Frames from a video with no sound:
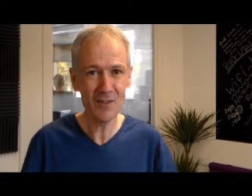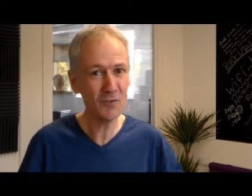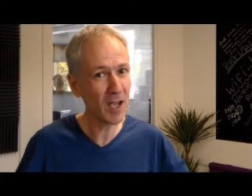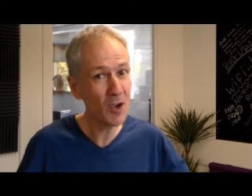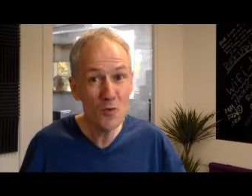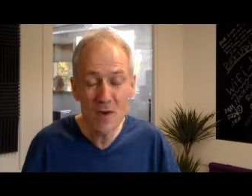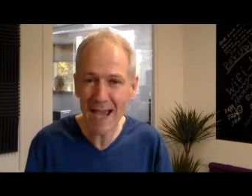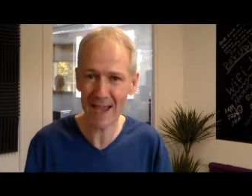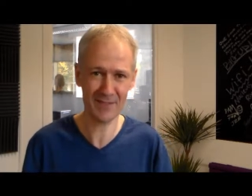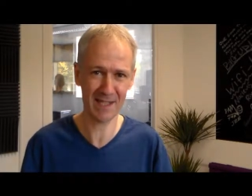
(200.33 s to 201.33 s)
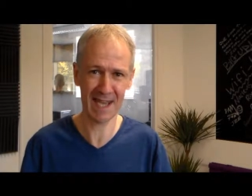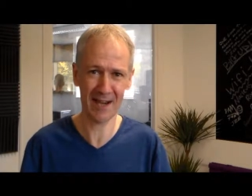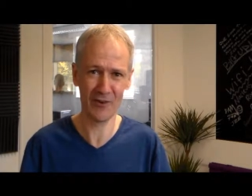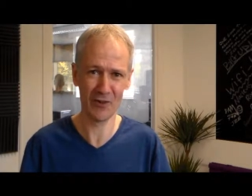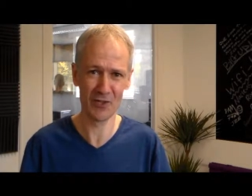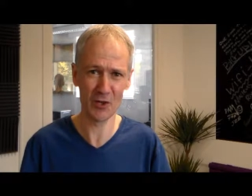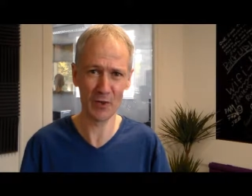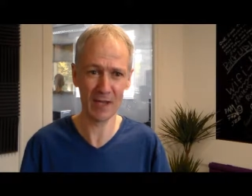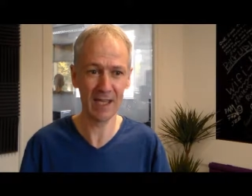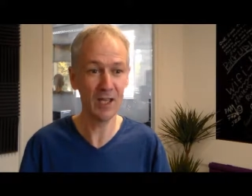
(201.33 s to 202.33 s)
You don't have to carry on
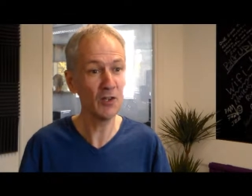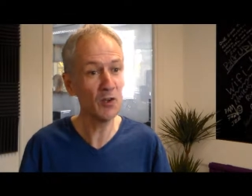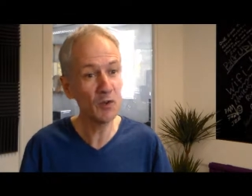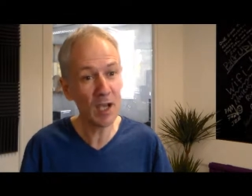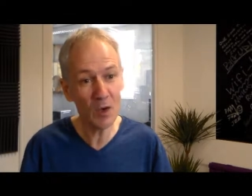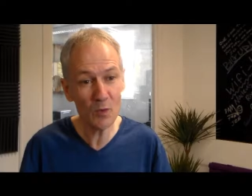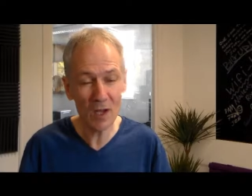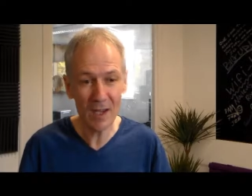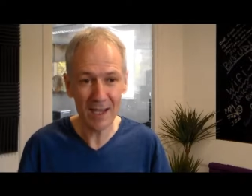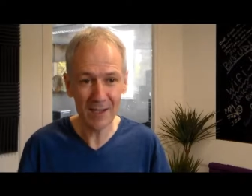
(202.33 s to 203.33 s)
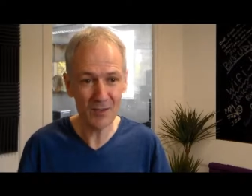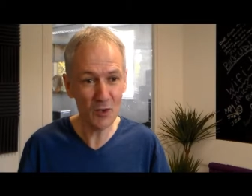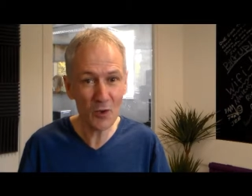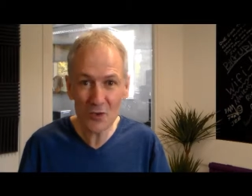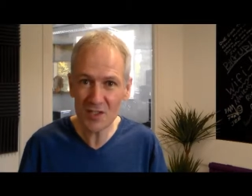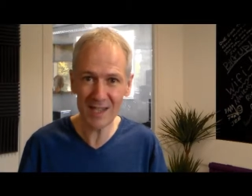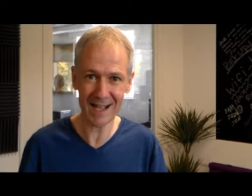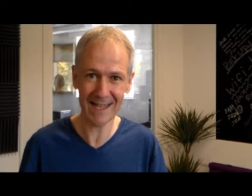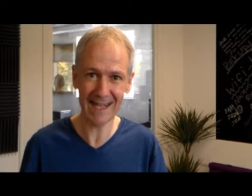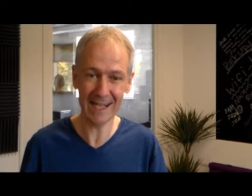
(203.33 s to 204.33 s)
doing it. You don't you're not
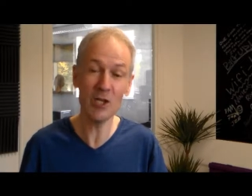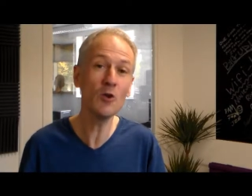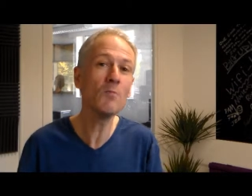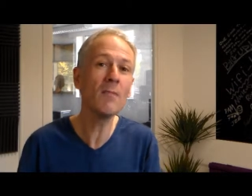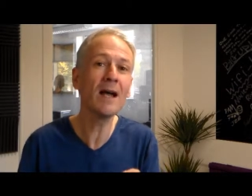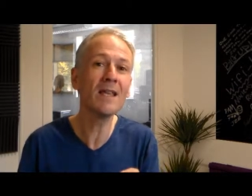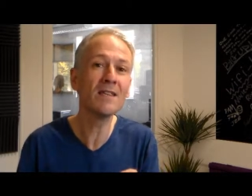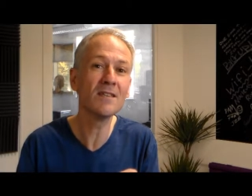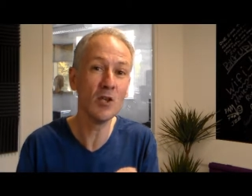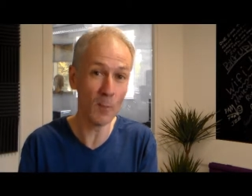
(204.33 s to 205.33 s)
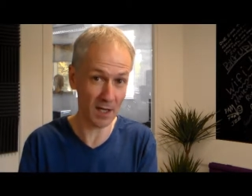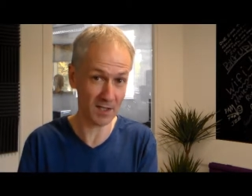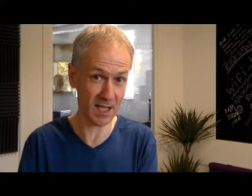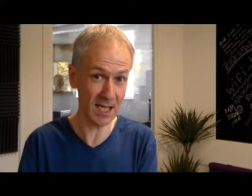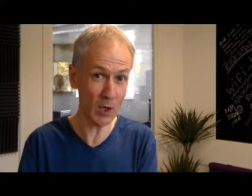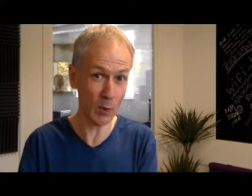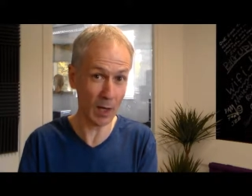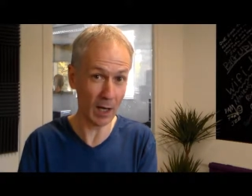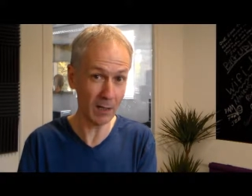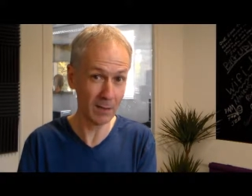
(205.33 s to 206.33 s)
stuck in it. You might, you might say
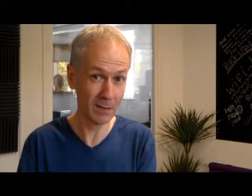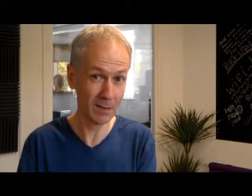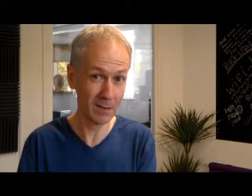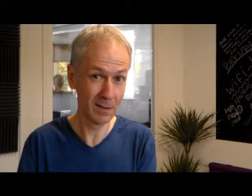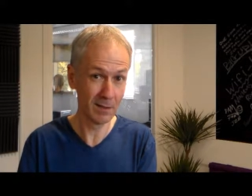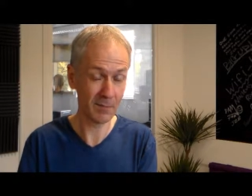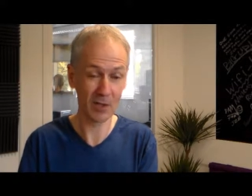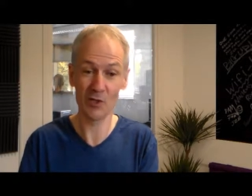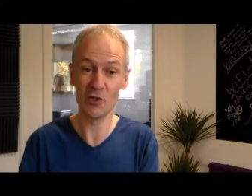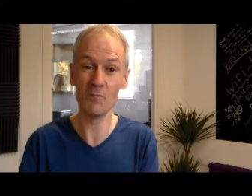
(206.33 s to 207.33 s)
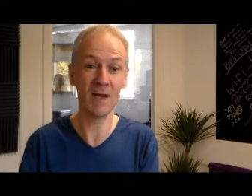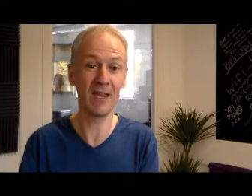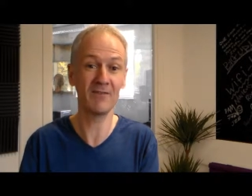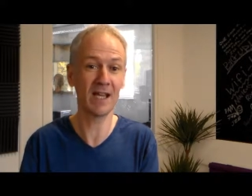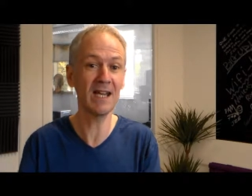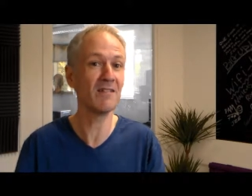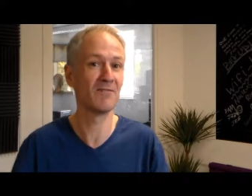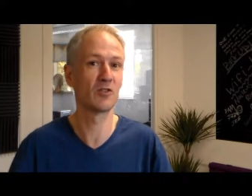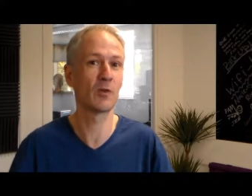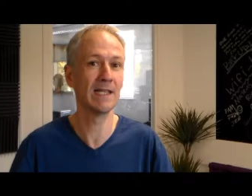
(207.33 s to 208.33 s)
you are because you may have done
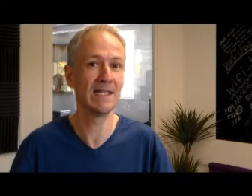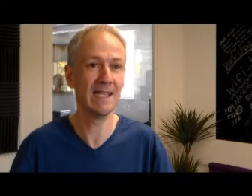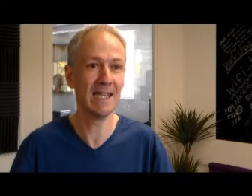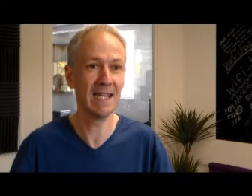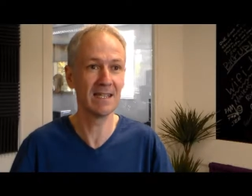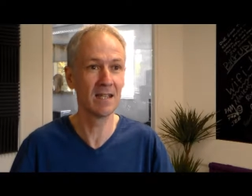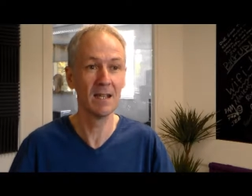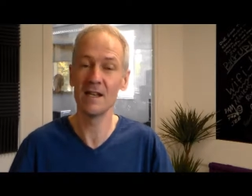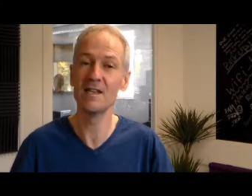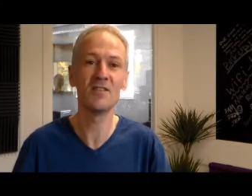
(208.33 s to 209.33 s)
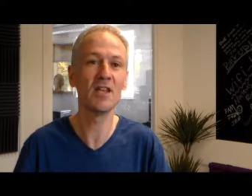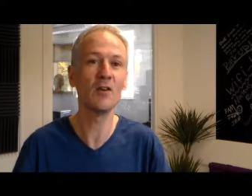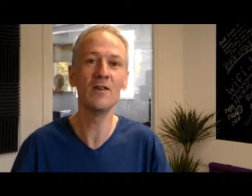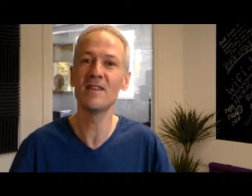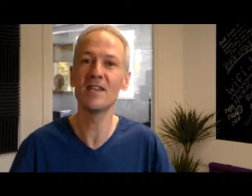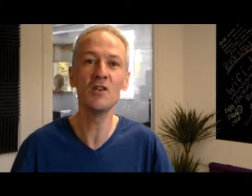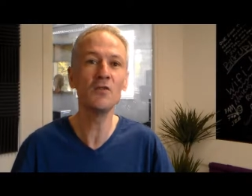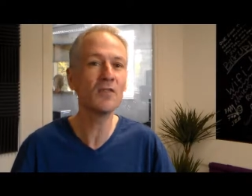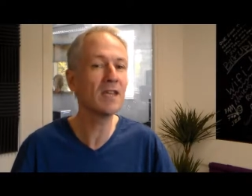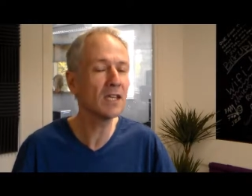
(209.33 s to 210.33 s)
it for 20 years and it's the only thing
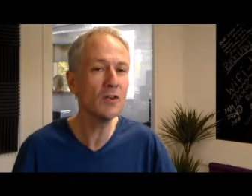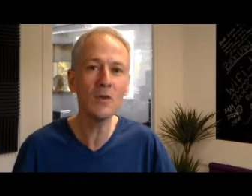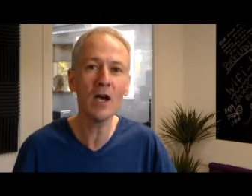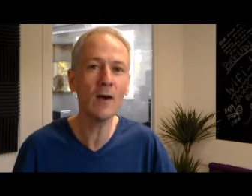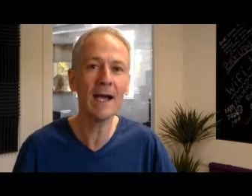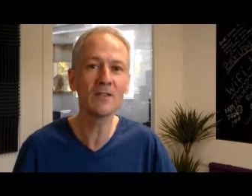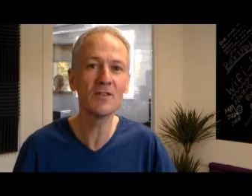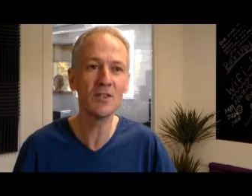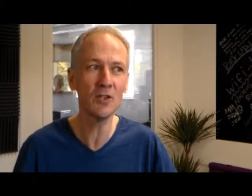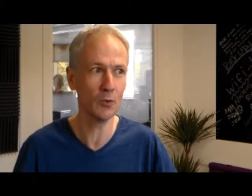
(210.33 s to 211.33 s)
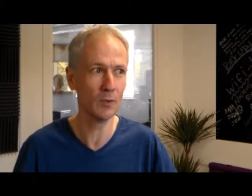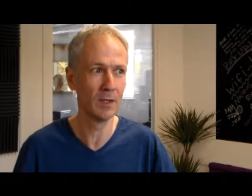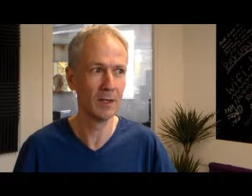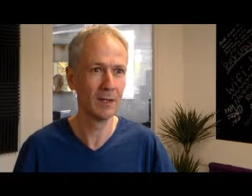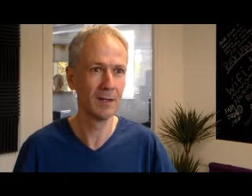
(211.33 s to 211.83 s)
you think you know how to do.